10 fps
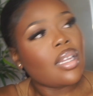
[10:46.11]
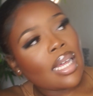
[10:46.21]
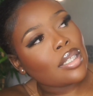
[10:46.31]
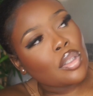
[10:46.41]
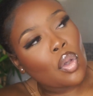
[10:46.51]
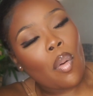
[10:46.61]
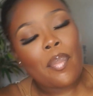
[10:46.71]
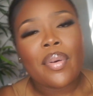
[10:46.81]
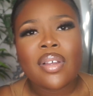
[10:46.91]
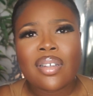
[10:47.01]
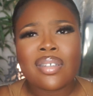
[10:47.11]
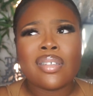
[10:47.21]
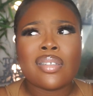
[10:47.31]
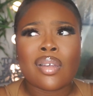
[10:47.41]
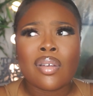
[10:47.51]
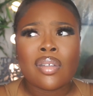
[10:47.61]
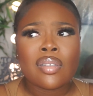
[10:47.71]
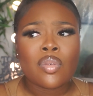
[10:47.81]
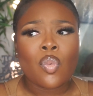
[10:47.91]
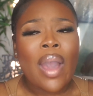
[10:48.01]
at the top. I was like,
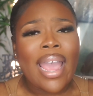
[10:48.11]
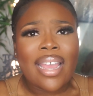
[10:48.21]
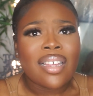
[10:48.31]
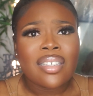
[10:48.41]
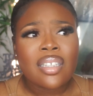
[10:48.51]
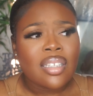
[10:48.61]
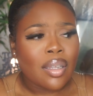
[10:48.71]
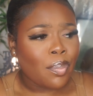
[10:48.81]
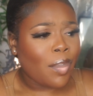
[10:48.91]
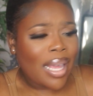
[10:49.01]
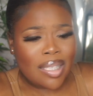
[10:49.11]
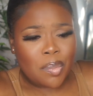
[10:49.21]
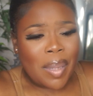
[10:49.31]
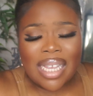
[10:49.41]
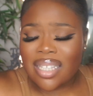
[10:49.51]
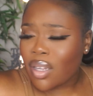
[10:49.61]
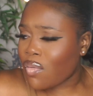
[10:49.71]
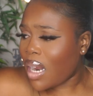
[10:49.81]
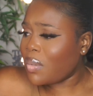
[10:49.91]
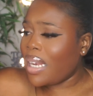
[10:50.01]
why? There's bare space
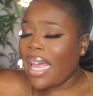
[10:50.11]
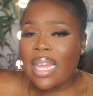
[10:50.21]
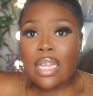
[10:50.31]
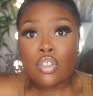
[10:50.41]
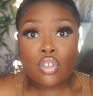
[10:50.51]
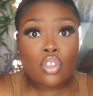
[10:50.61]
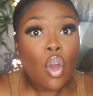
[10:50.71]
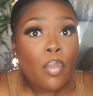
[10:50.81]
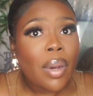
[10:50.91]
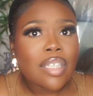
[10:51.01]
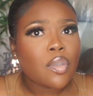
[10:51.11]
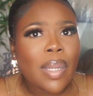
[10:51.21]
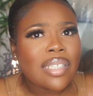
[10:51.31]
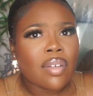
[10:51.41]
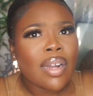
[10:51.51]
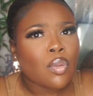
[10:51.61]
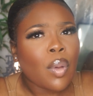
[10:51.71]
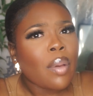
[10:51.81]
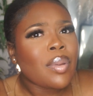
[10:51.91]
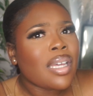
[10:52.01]
around, like so much space around.
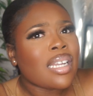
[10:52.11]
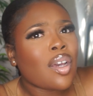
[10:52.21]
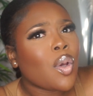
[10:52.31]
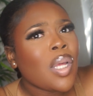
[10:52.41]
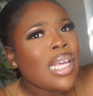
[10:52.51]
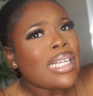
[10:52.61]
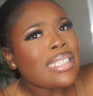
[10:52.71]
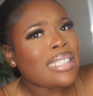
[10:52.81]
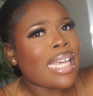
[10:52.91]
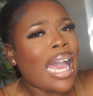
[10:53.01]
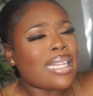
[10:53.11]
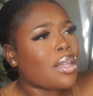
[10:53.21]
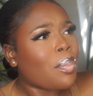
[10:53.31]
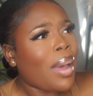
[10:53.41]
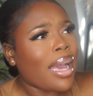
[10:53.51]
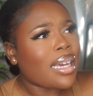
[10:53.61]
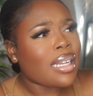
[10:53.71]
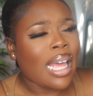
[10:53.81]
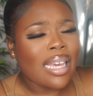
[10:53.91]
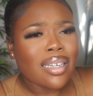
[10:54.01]
Why are we gonna go sit at the back?
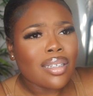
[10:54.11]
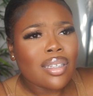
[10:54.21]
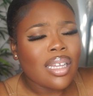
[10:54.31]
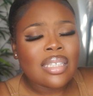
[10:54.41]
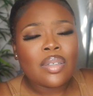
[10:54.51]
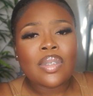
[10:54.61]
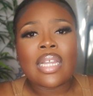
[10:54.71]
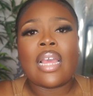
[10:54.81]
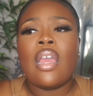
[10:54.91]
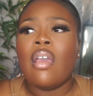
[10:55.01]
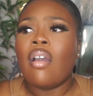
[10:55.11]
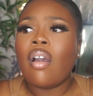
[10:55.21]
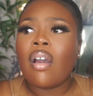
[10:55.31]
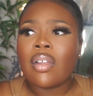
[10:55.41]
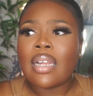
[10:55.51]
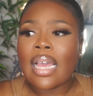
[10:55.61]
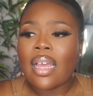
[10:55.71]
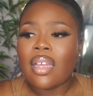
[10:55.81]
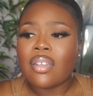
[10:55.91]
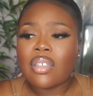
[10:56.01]
Like, and he was like, oh, like
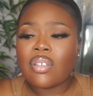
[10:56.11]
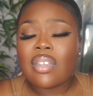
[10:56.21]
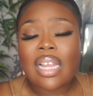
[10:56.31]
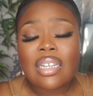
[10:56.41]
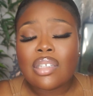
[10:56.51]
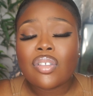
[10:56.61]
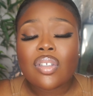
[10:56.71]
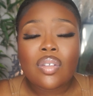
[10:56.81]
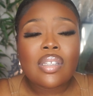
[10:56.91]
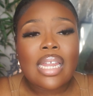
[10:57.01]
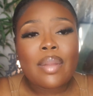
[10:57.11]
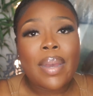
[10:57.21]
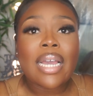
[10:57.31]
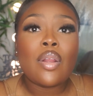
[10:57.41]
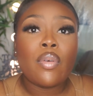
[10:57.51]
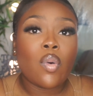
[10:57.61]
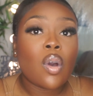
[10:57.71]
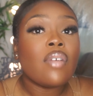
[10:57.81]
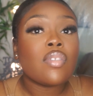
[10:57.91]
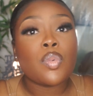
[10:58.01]
let's just go sit at the back. I don't feel
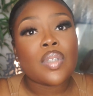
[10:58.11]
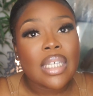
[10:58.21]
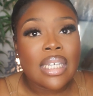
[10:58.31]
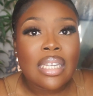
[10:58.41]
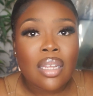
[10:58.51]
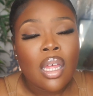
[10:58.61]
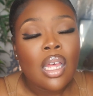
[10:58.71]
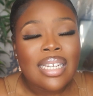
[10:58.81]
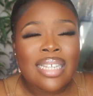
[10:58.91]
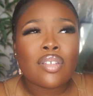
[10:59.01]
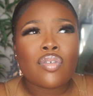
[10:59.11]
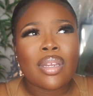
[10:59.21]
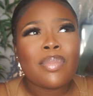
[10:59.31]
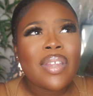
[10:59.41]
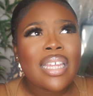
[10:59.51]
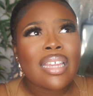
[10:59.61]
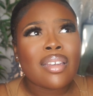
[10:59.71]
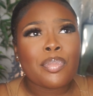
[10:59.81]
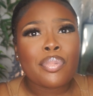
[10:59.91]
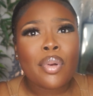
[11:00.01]
comfortable sitting near the screen. I'm
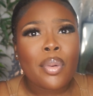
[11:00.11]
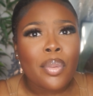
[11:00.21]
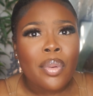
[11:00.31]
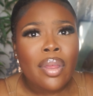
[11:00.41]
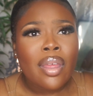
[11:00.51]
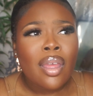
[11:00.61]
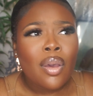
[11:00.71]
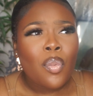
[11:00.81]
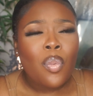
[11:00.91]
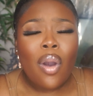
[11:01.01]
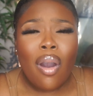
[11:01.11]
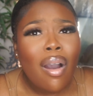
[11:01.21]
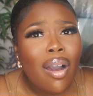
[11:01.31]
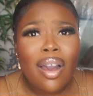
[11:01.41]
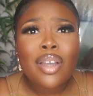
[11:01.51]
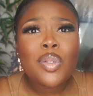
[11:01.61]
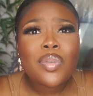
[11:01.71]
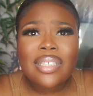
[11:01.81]
thinking, bro, what are you